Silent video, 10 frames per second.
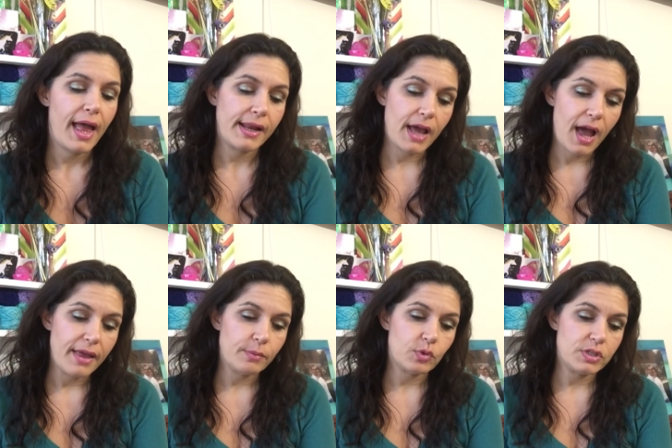And
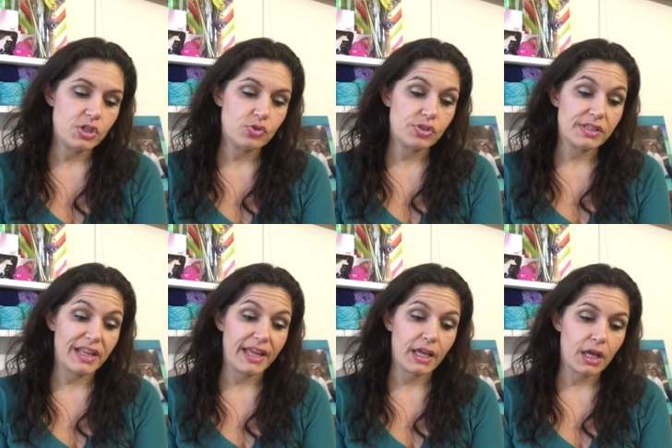I'm going to use it
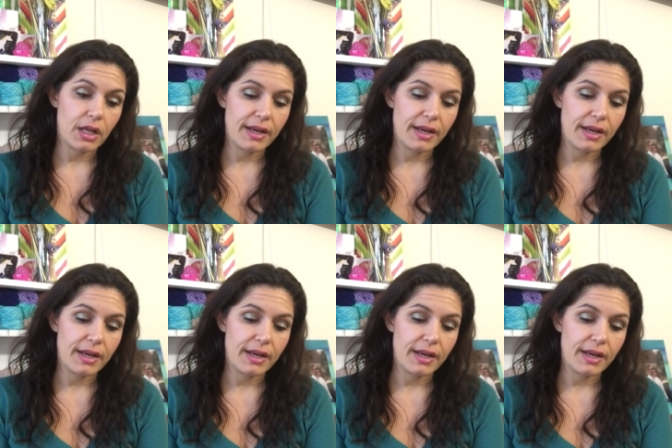like,